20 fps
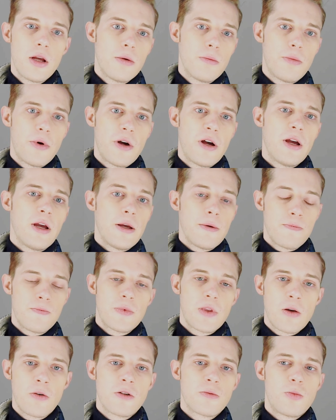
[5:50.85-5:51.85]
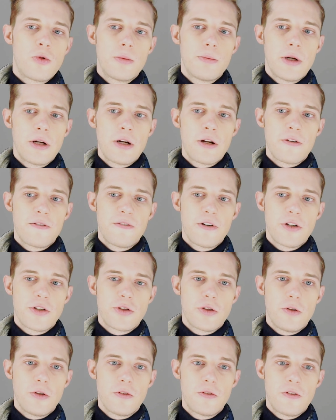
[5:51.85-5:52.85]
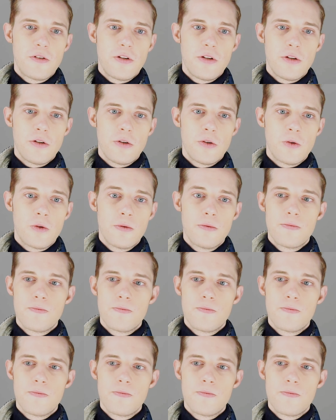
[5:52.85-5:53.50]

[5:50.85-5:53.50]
but it was more beneficial to